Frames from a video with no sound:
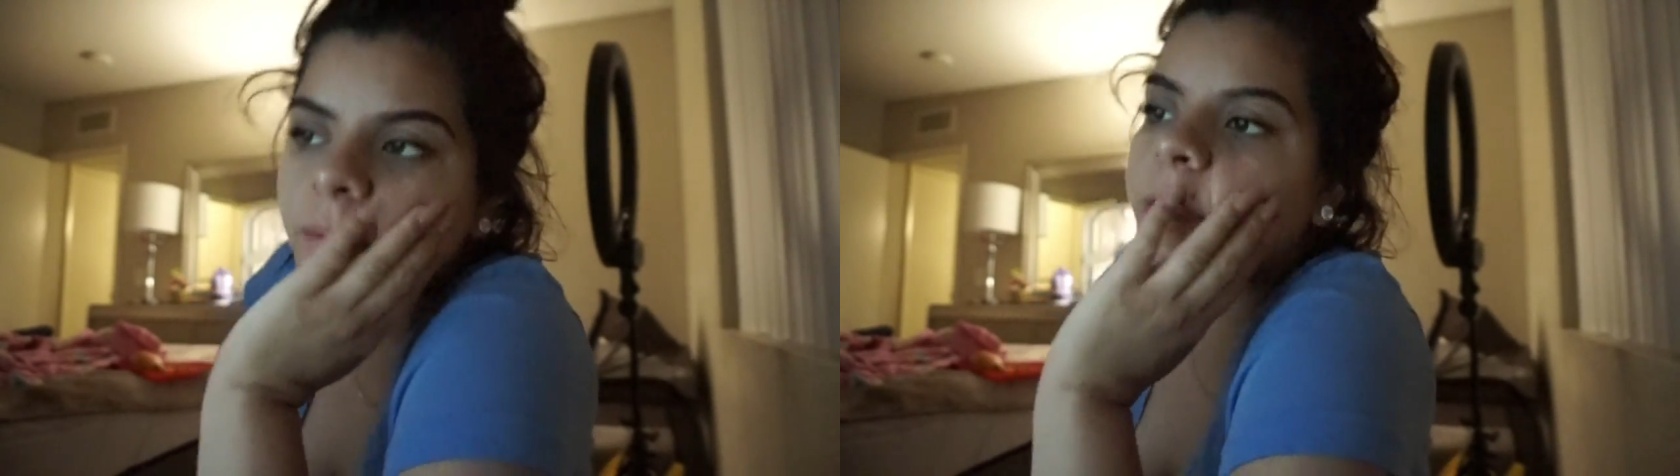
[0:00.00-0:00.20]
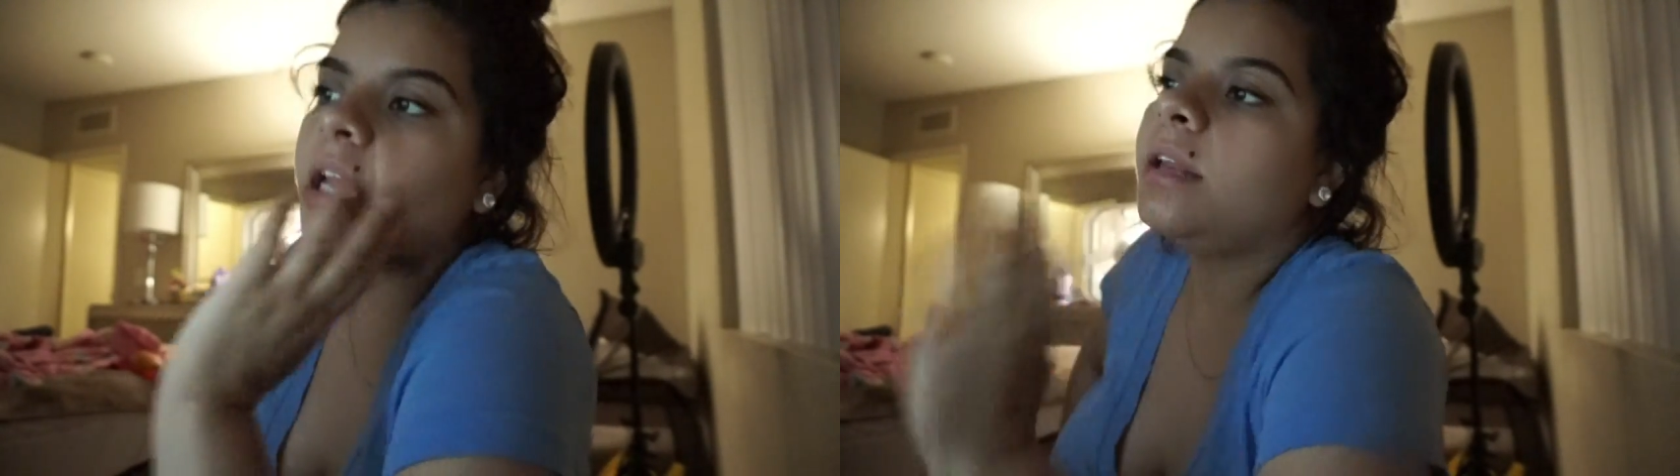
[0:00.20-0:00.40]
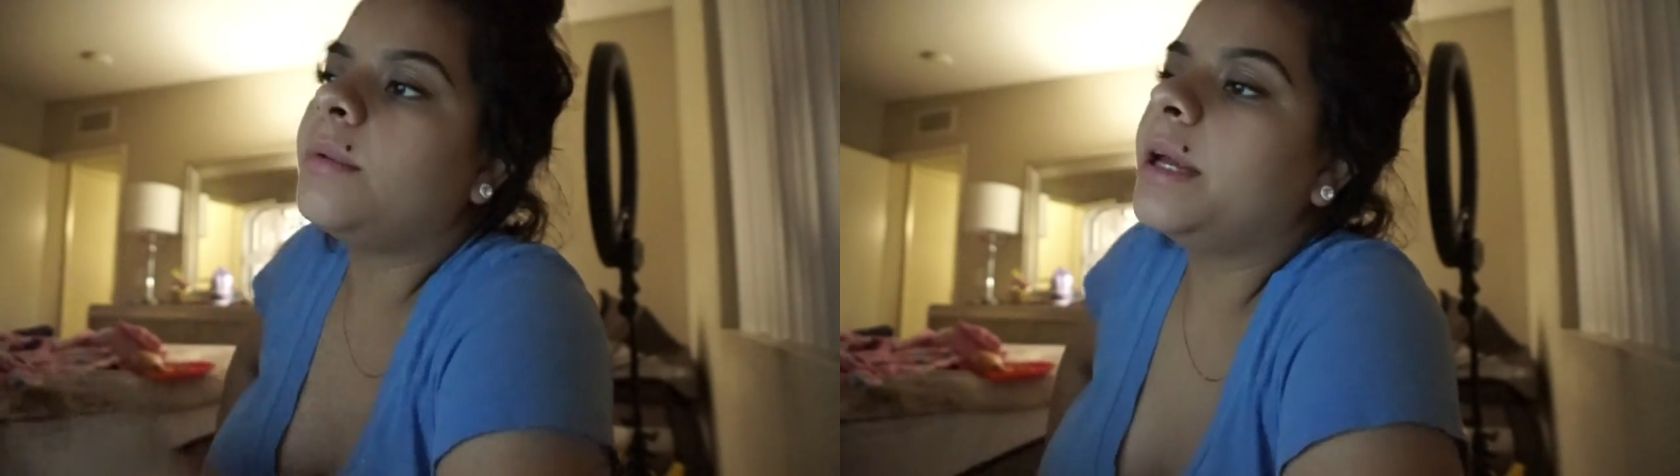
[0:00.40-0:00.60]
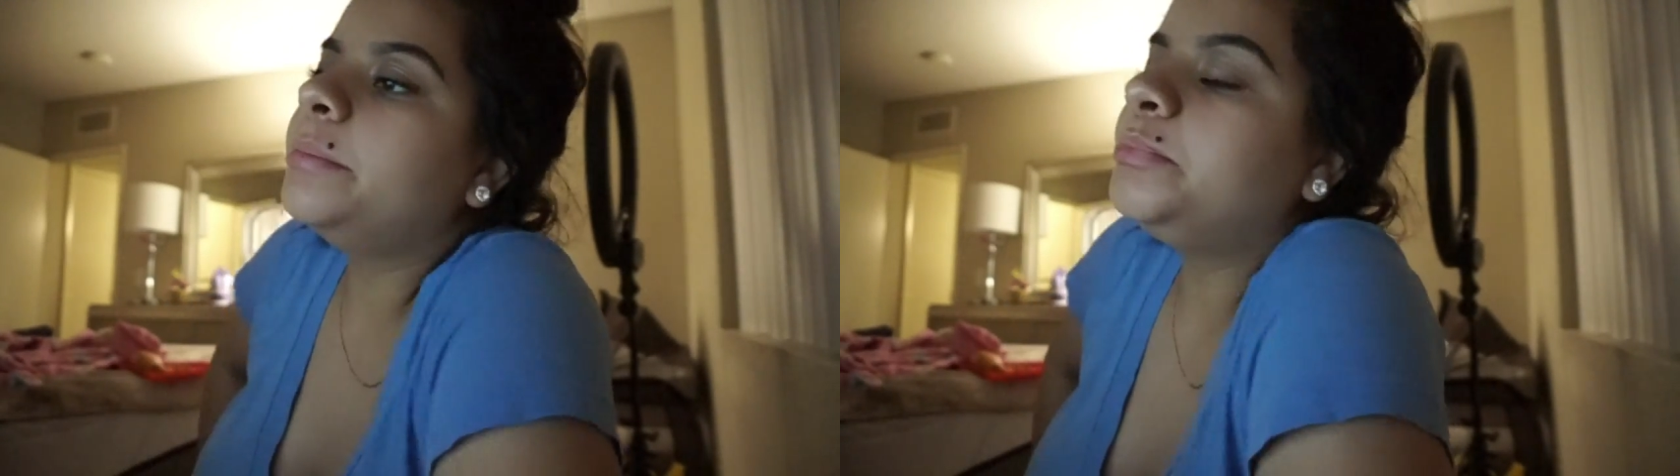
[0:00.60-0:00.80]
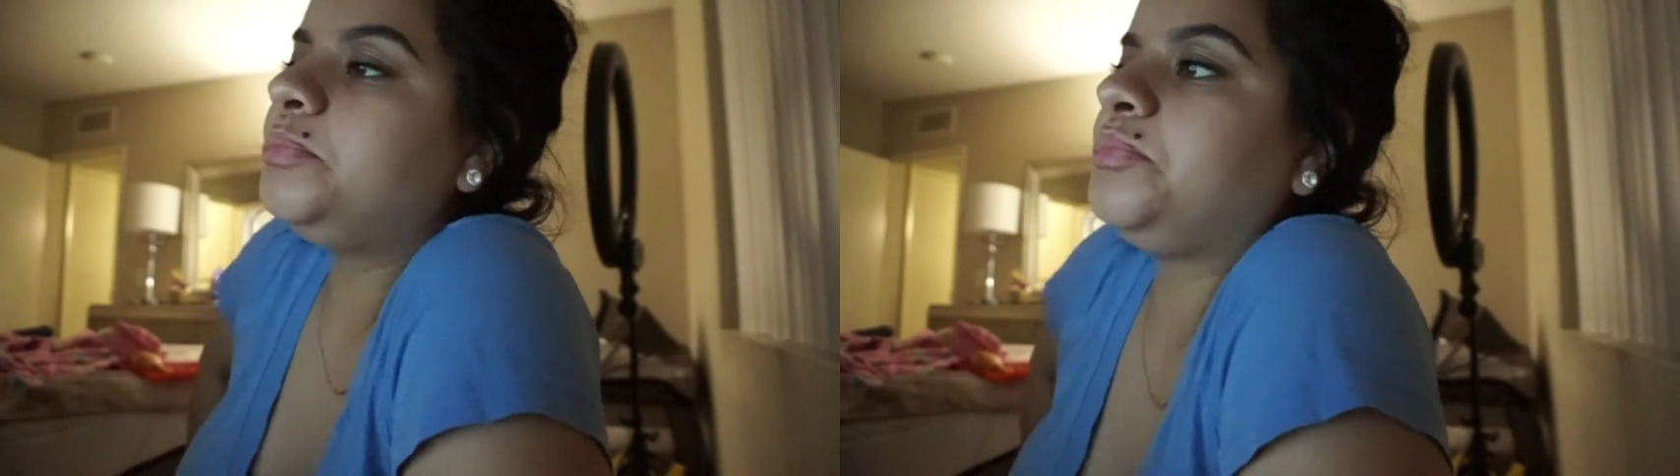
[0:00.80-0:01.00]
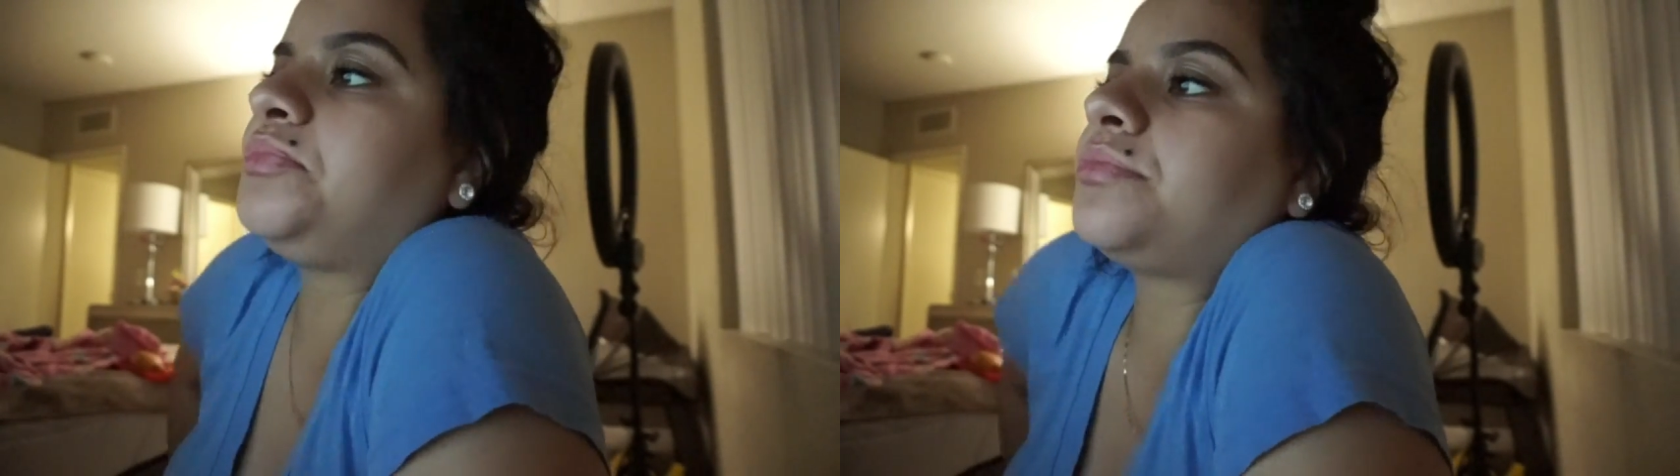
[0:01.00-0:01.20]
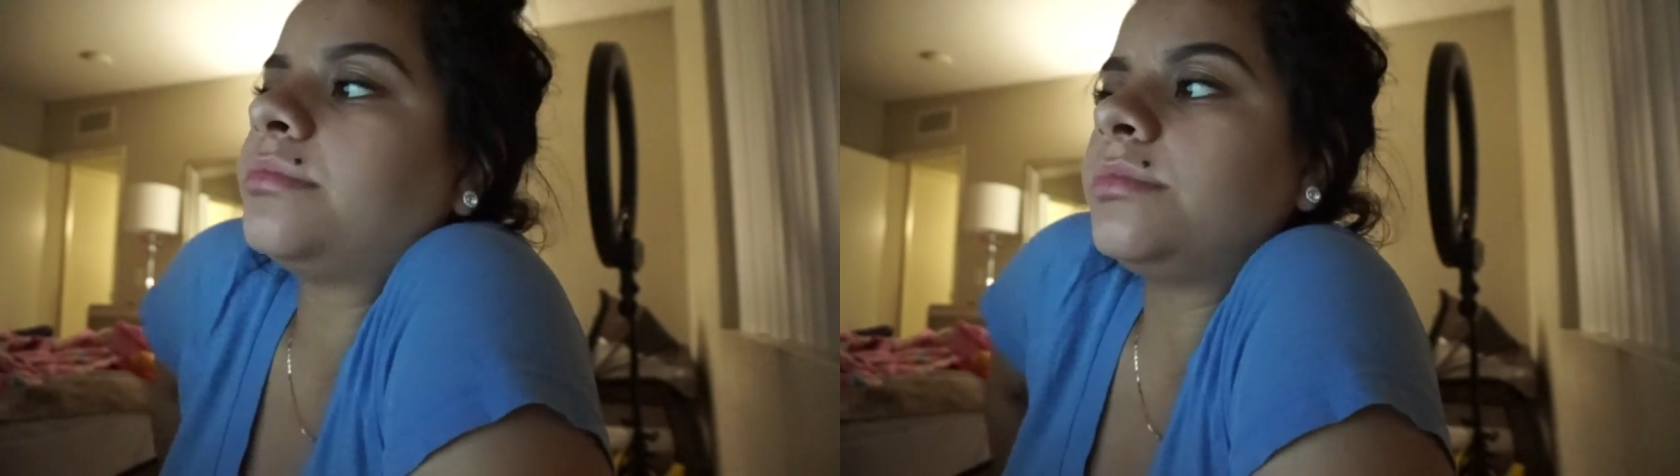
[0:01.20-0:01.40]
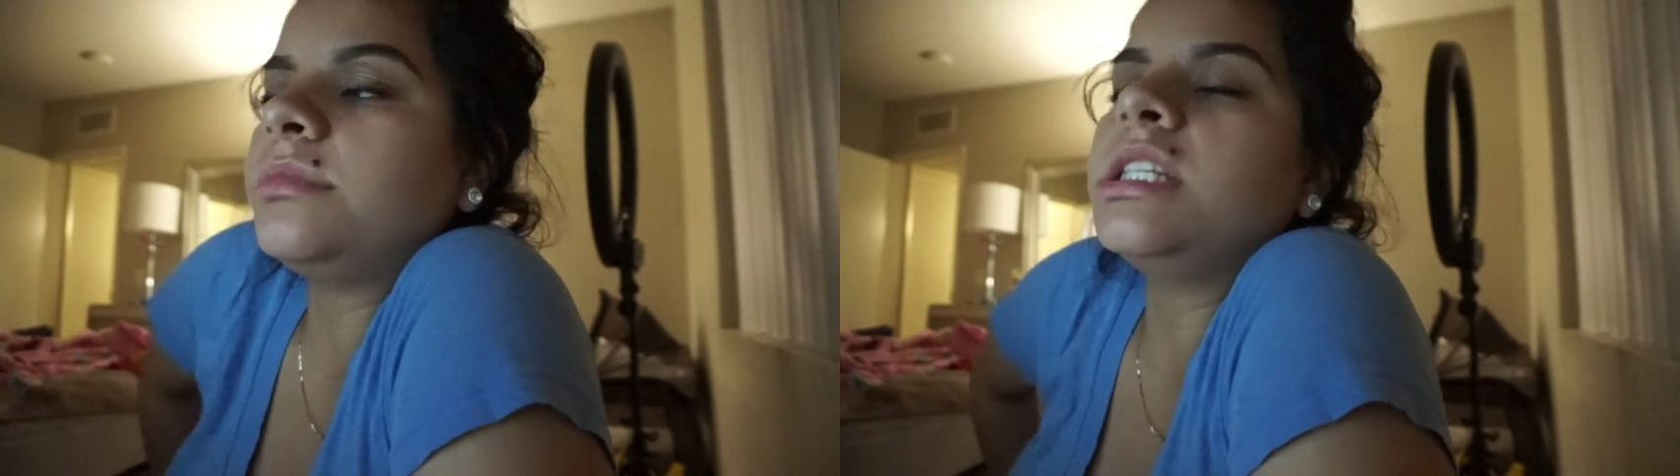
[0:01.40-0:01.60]
But anyway,
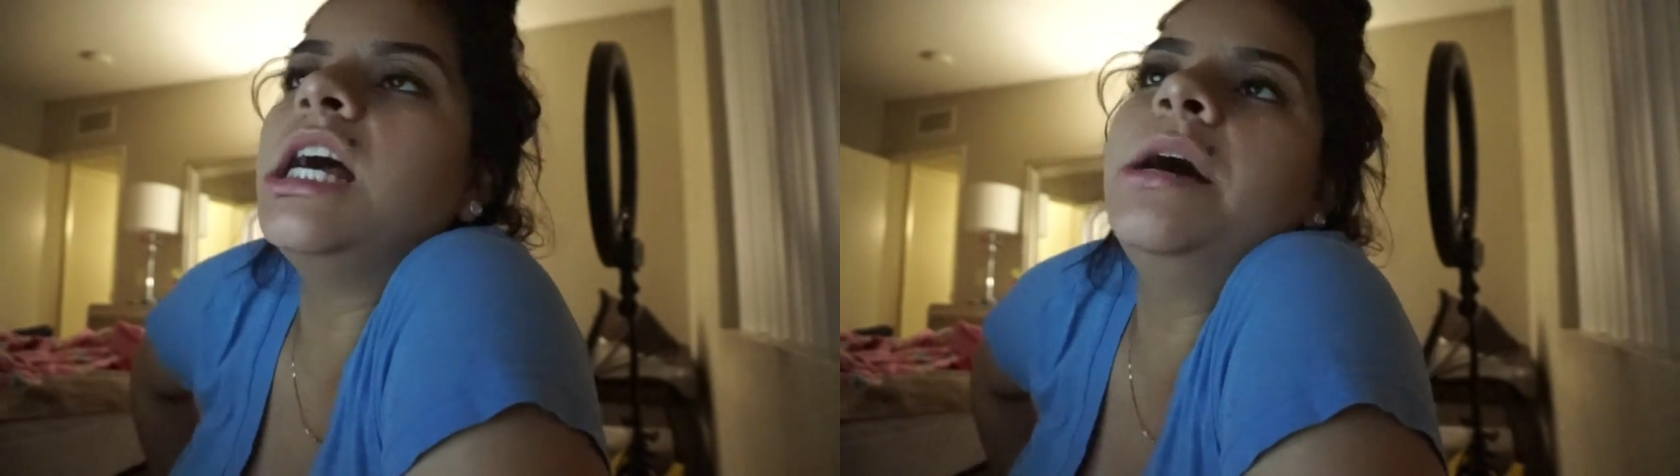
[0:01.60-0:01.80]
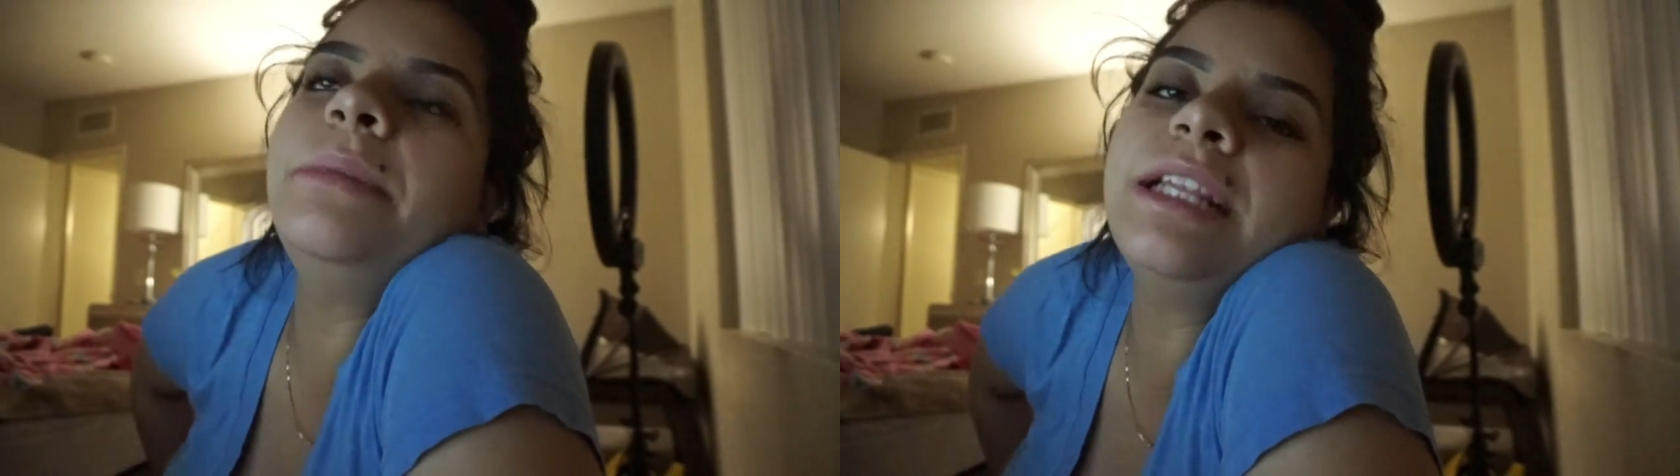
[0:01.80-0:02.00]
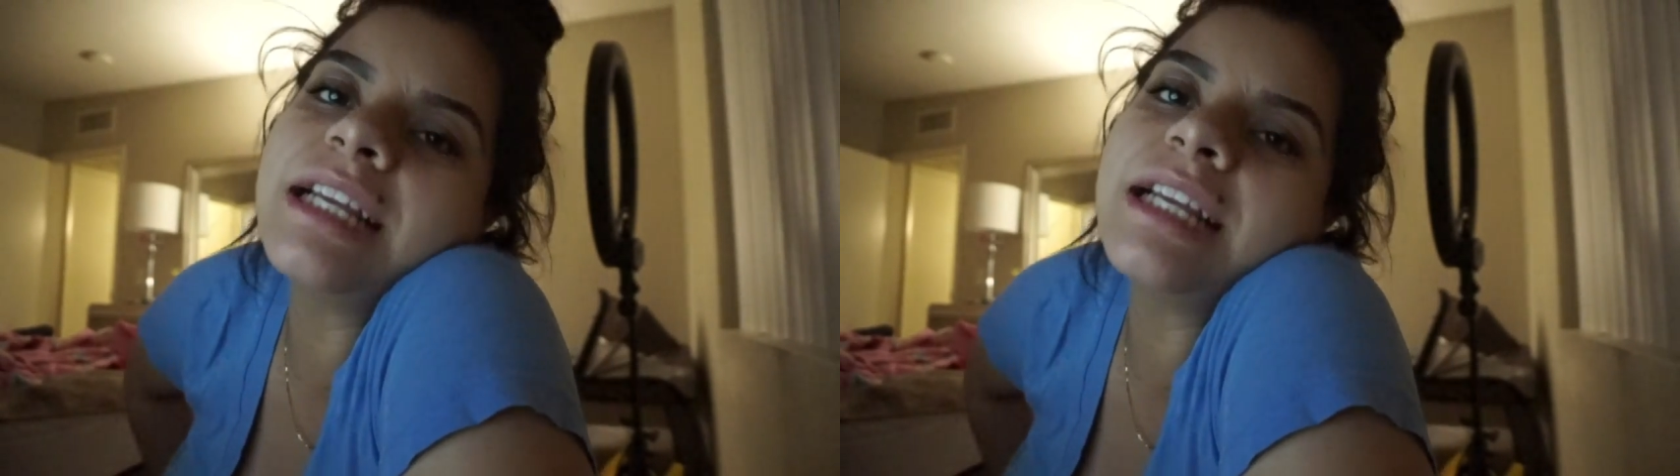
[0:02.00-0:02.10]
in